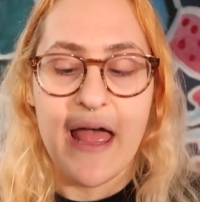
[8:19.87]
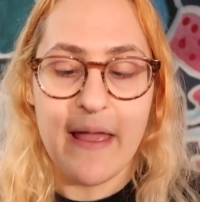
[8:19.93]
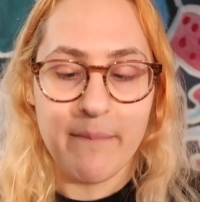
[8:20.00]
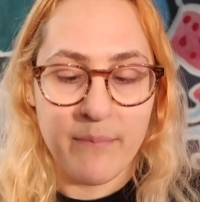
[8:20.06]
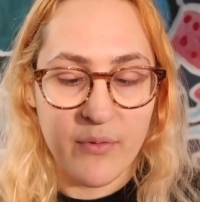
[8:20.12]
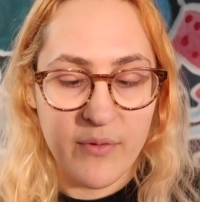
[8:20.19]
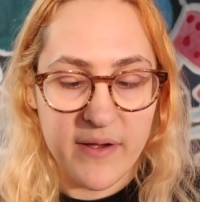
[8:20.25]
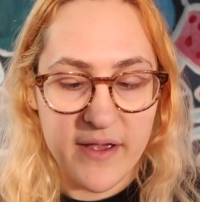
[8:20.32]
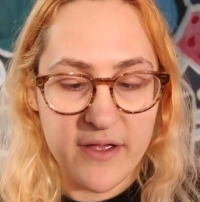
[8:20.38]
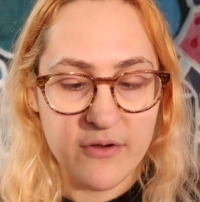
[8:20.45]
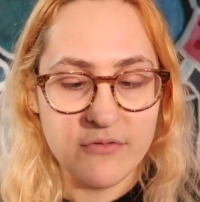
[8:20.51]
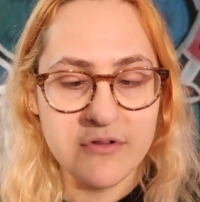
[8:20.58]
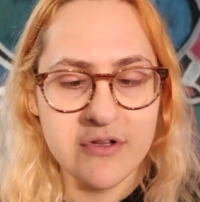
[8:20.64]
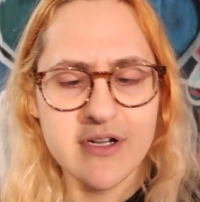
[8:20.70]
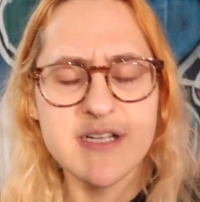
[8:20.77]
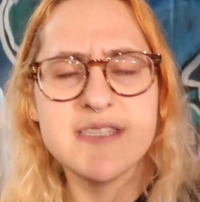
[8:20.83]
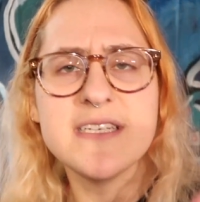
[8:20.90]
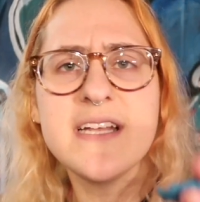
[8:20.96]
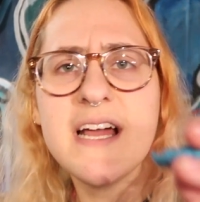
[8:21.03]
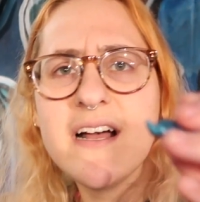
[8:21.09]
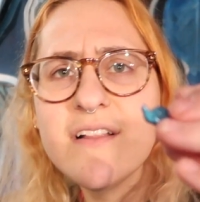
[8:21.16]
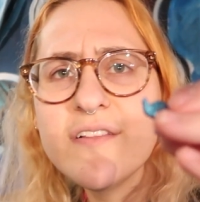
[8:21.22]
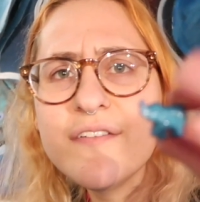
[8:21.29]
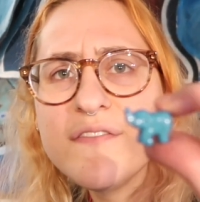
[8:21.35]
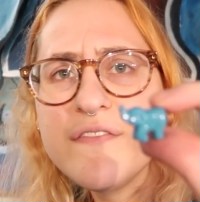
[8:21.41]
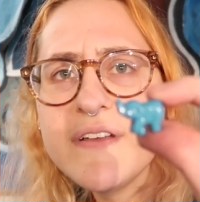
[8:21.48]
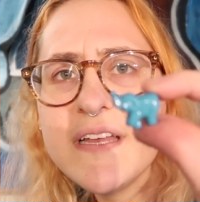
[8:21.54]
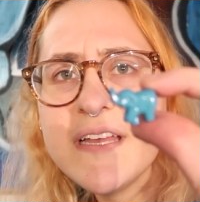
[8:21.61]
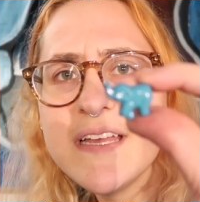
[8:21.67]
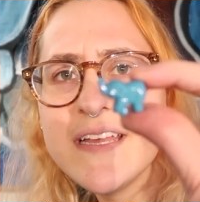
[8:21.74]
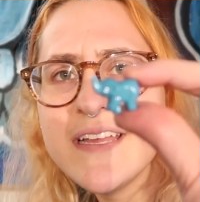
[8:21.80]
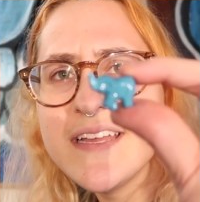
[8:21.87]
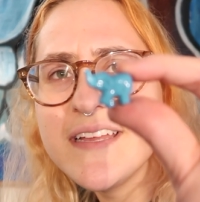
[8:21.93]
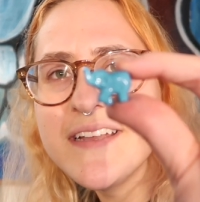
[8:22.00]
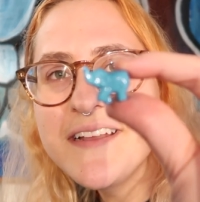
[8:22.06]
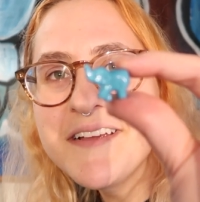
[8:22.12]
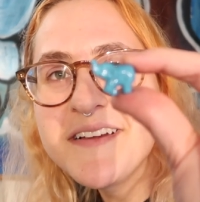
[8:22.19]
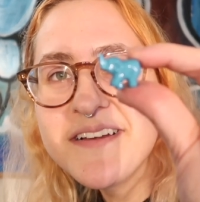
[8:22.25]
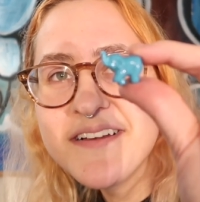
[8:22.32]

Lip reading: And boy, oh look, it's an elephant.